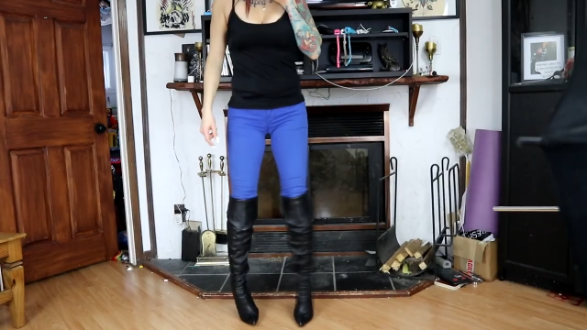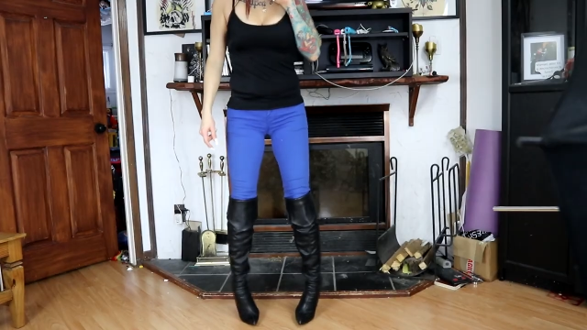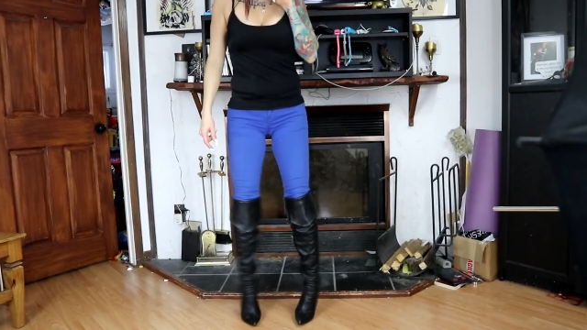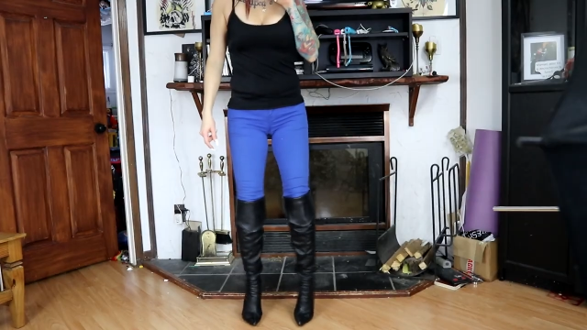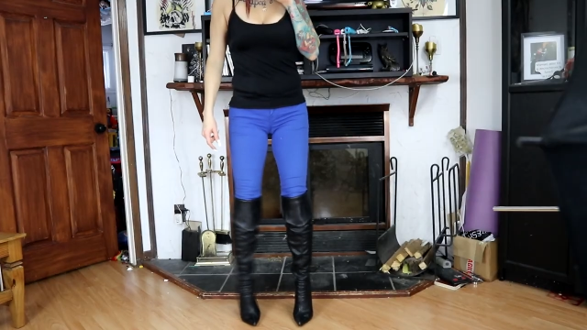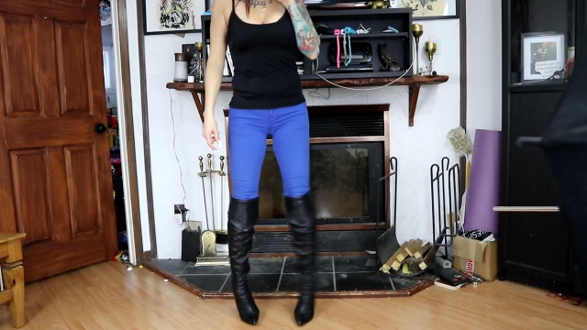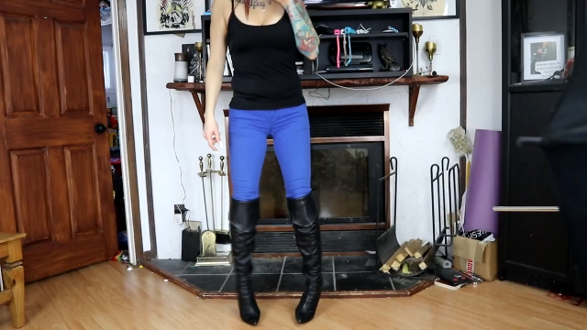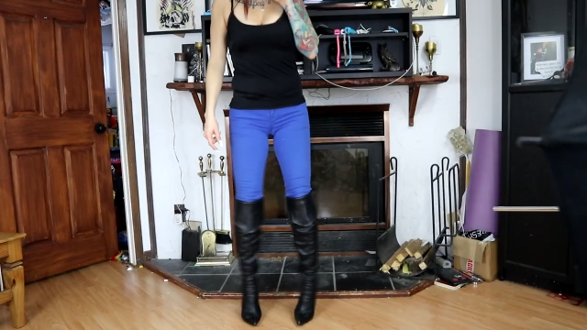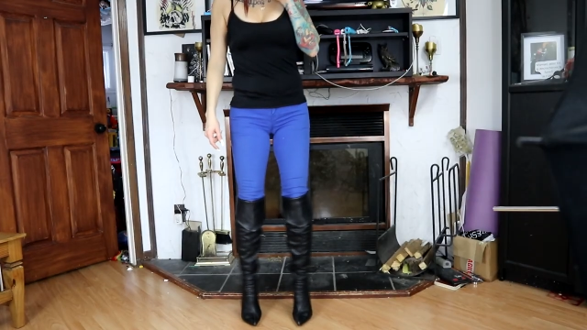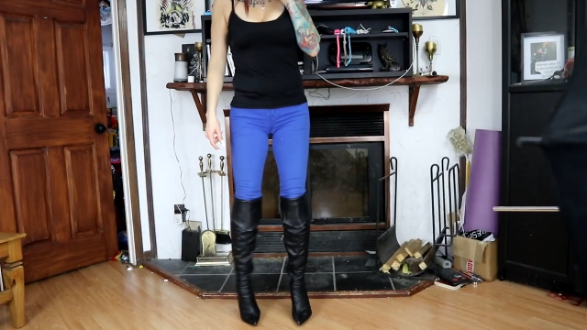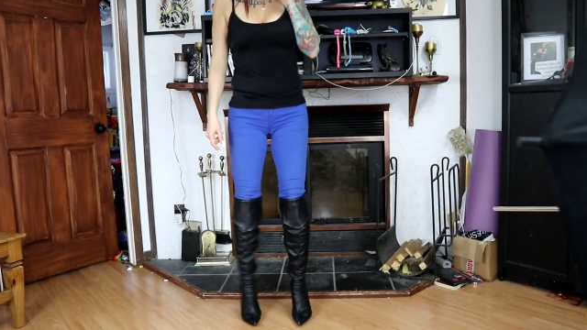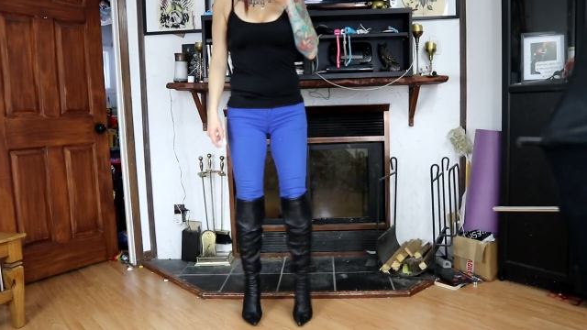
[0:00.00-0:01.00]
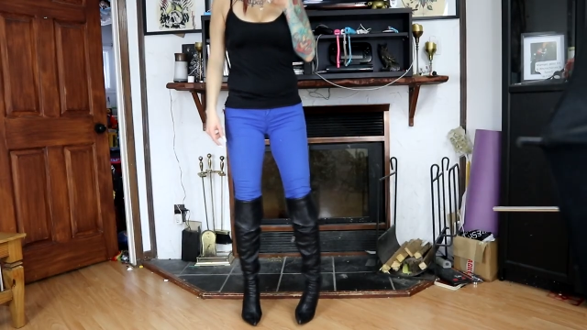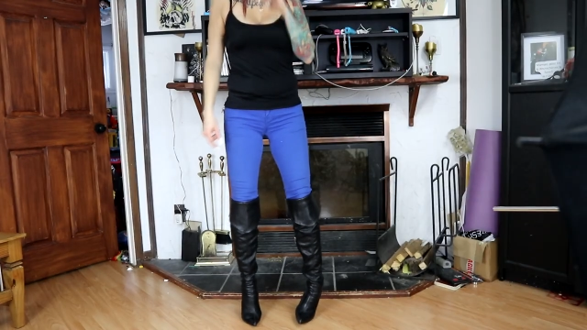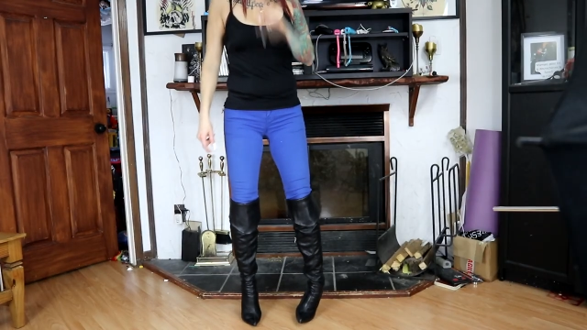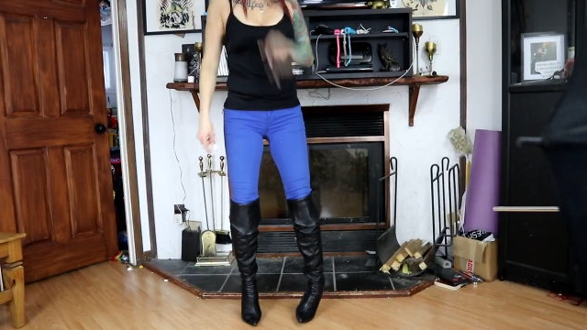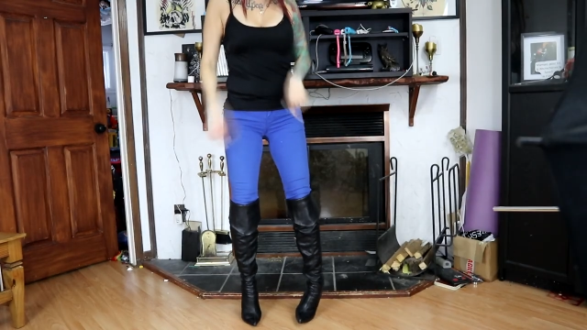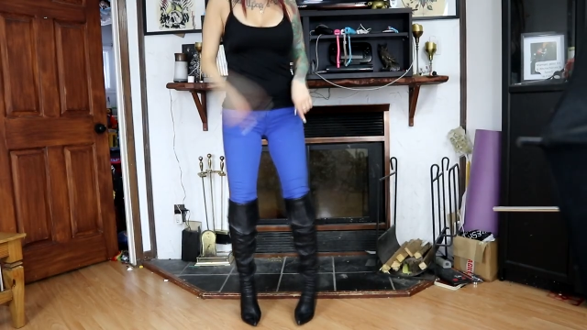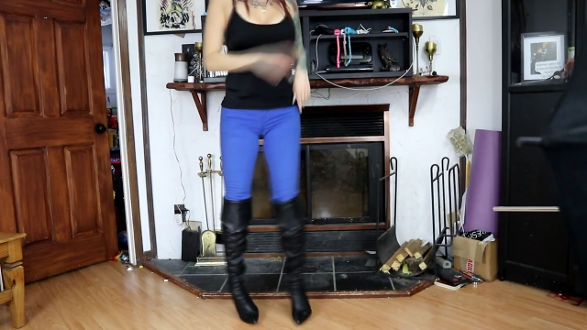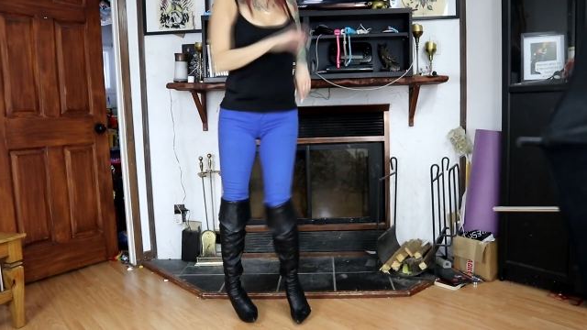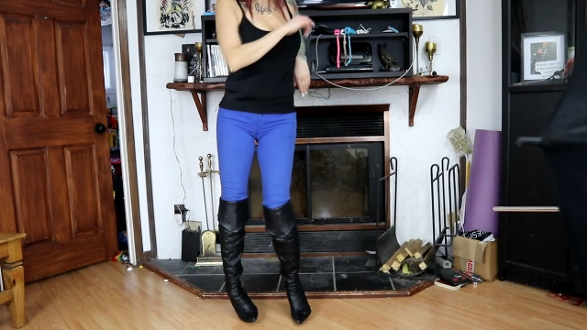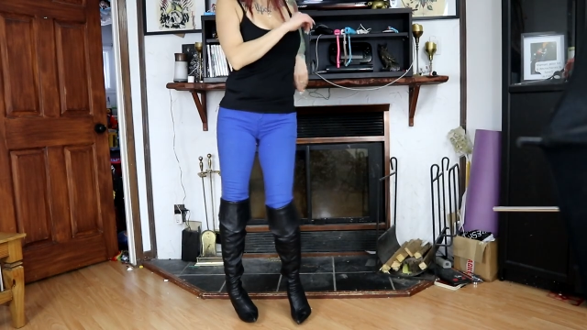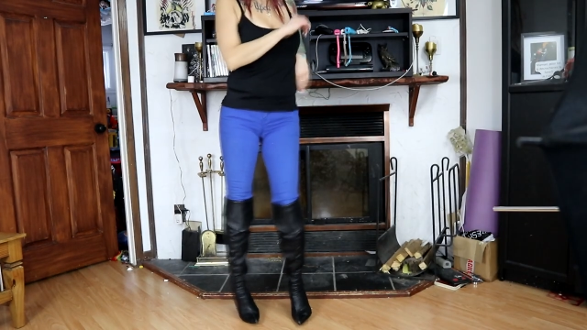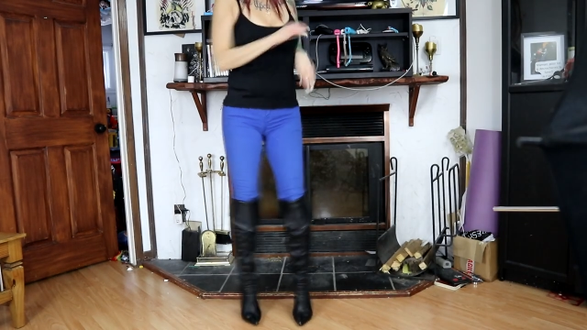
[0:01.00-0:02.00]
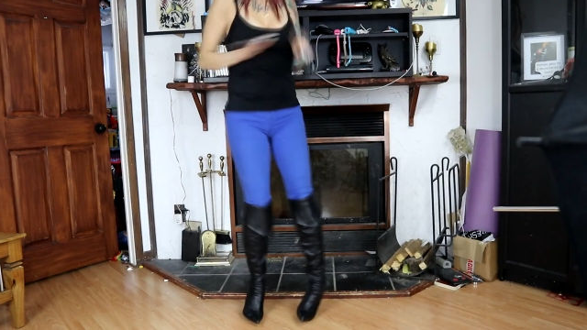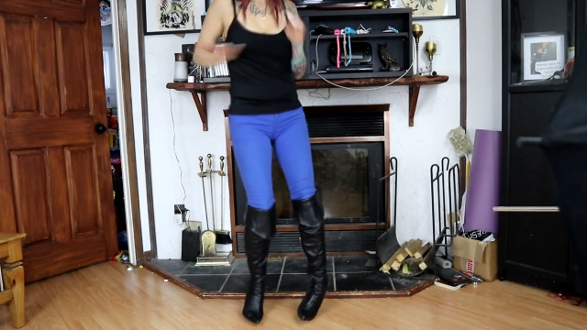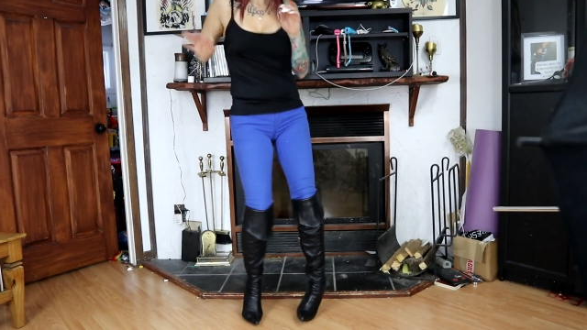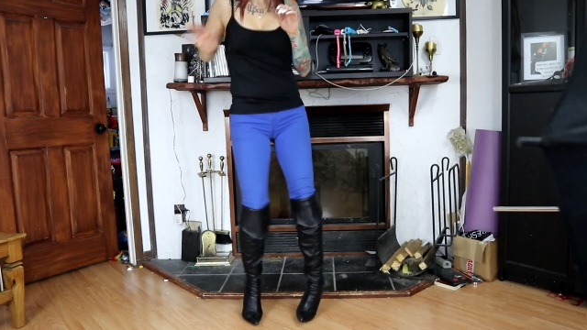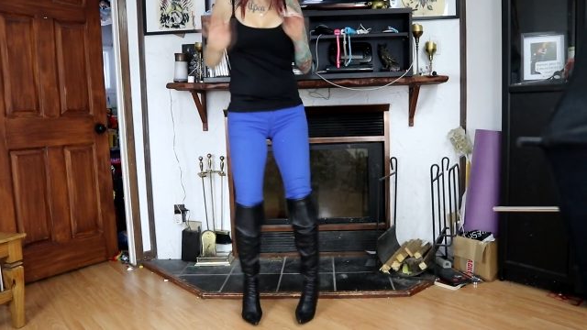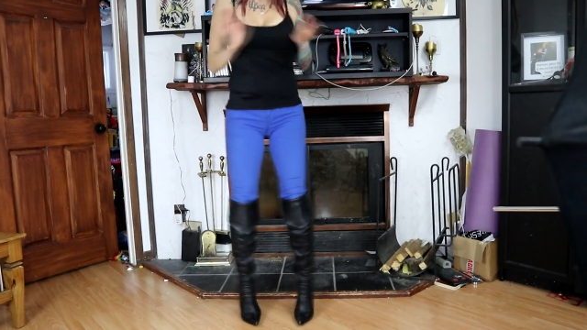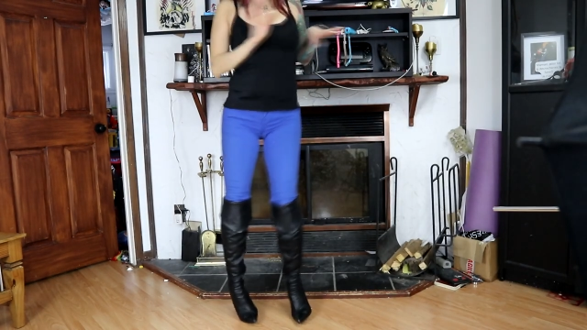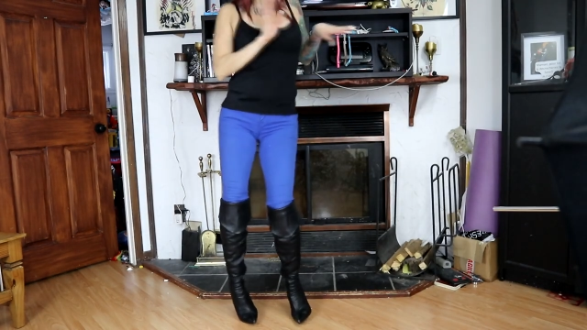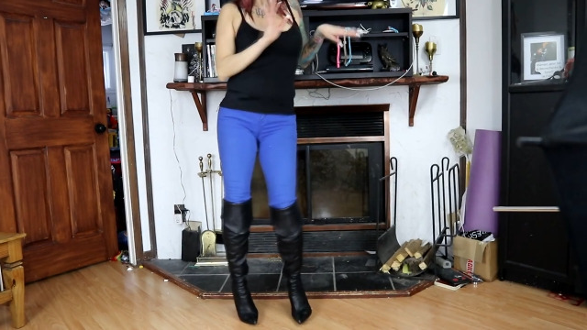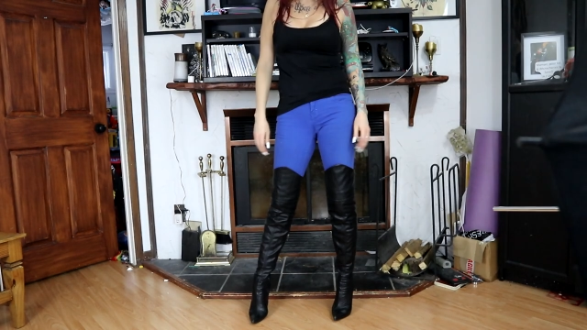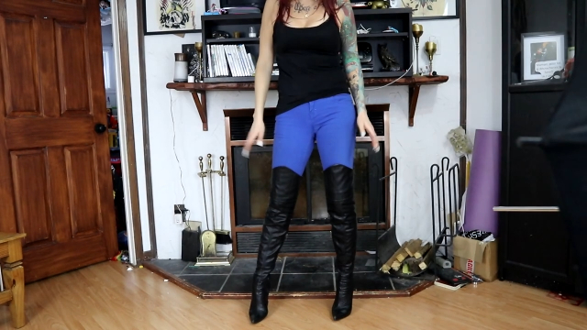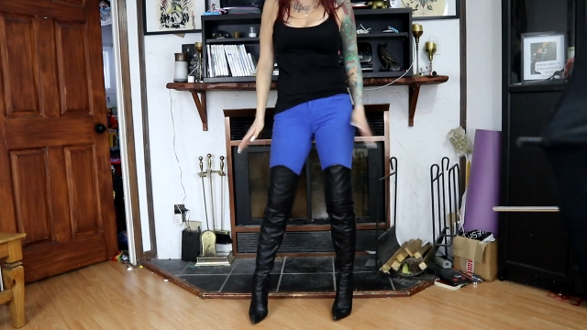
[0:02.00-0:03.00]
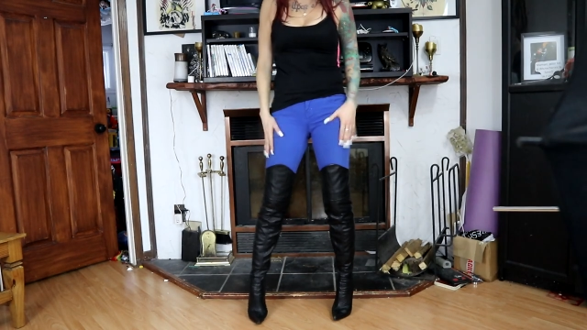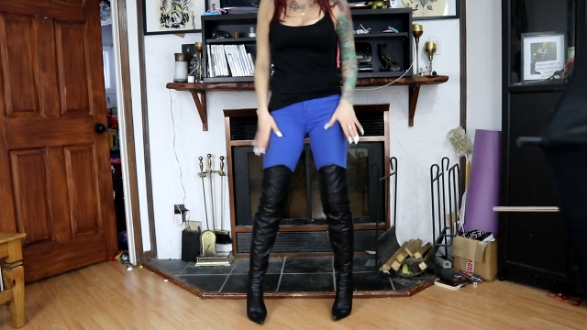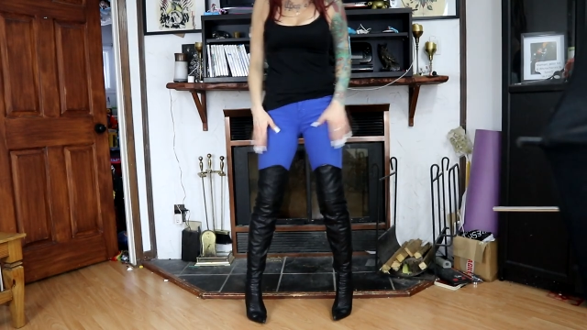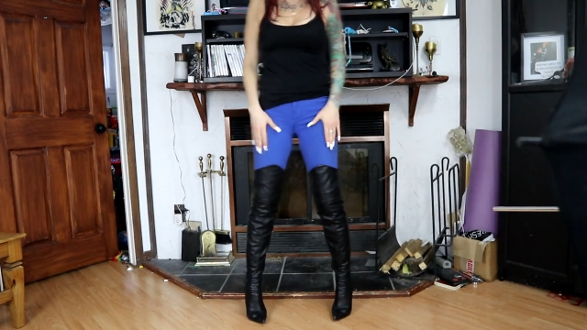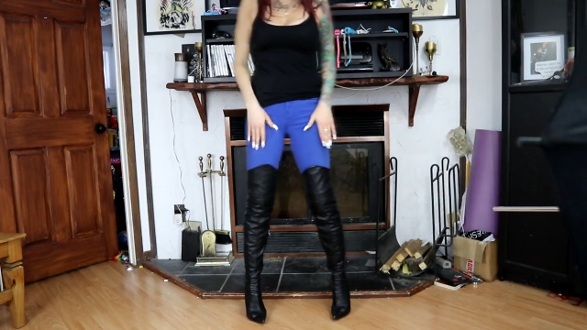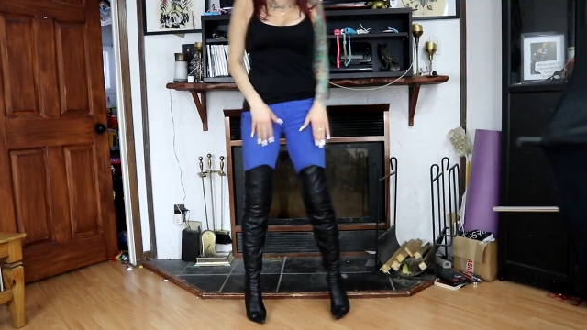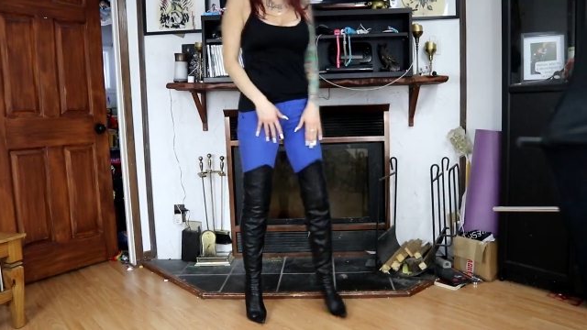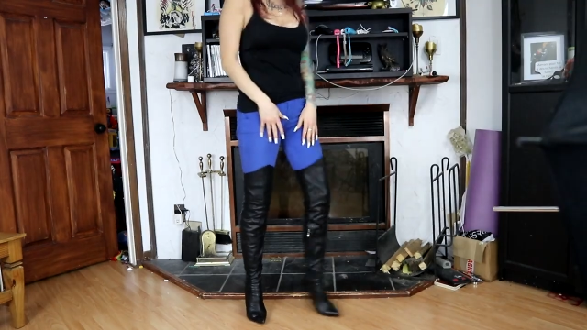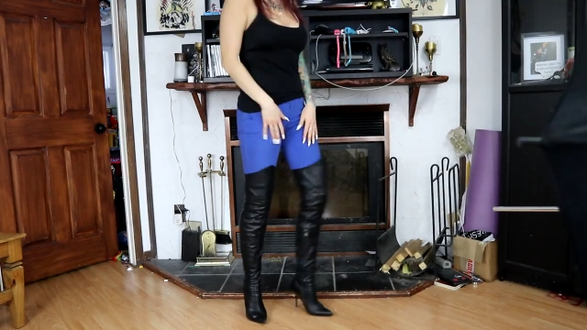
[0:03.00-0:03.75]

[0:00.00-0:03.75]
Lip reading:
Nobody's mouth can be seen.